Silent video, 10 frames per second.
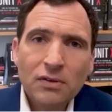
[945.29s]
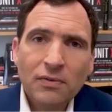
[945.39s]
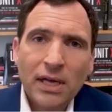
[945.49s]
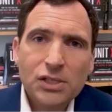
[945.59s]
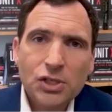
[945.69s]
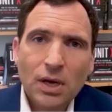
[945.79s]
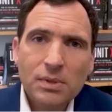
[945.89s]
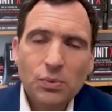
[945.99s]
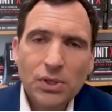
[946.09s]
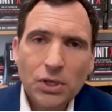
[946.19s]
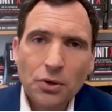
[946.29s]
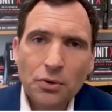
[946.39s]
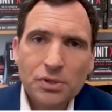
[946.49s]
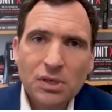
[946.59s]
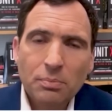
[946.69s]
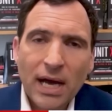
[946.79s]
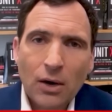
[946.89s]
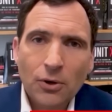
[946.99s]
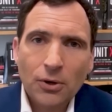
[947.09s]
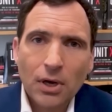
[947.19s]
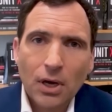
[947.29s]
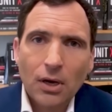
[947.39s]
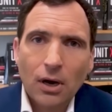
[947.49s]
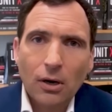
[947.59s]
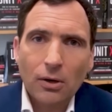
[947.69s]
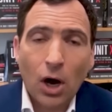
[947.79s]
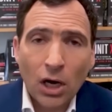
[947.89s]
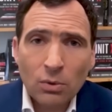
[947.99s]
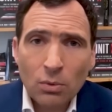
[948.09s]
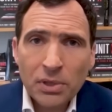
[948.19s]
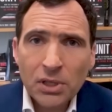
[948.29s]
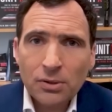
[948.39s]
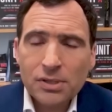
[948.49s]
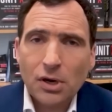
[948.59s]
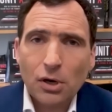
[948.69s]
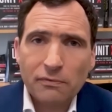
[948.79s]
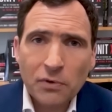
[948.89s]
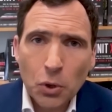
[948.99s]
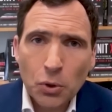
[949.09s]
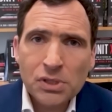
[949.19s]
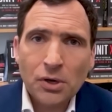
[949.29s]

advanced chips we use to power our automobiles, our phones, our